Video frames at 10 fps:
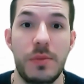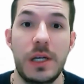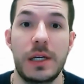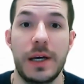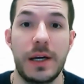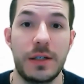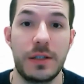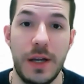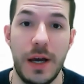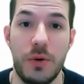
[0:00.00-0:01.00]
meaning that
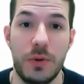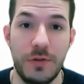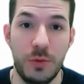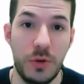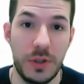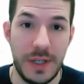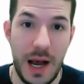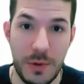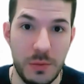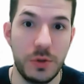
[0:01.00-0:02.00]
it's now livable, it's
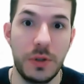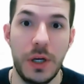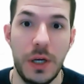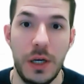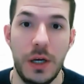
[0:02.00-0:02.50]
habitable,